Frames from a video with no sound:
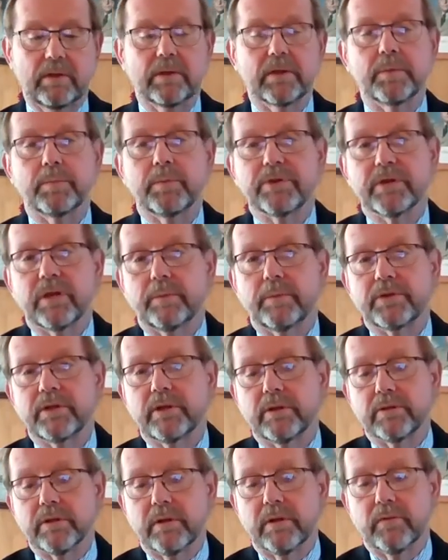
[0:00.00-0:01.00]
the
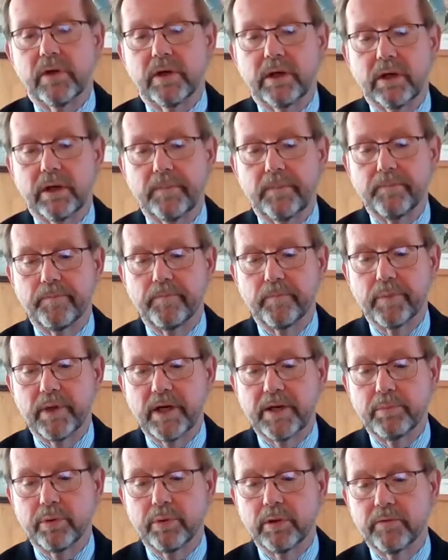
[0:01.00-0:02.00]
presumption is overcome
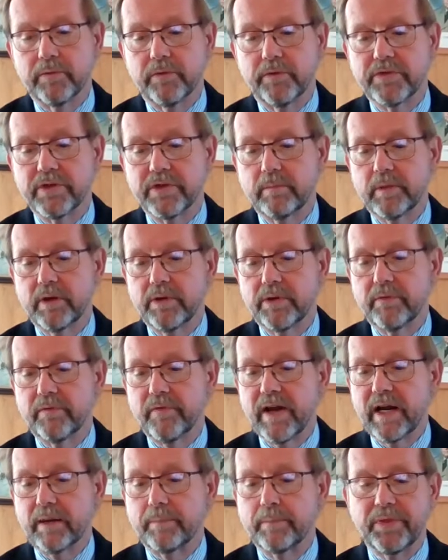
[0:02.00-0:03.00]
by proof of some other
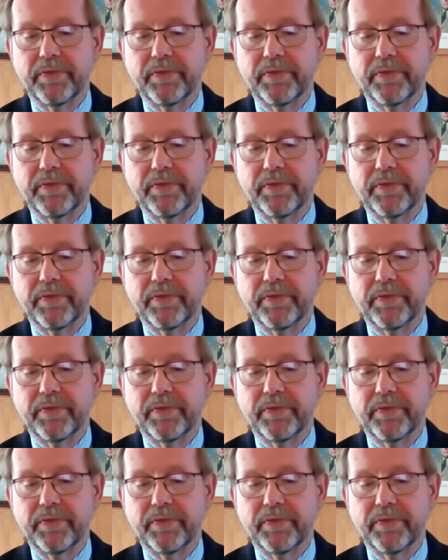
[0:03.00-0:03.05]
fact.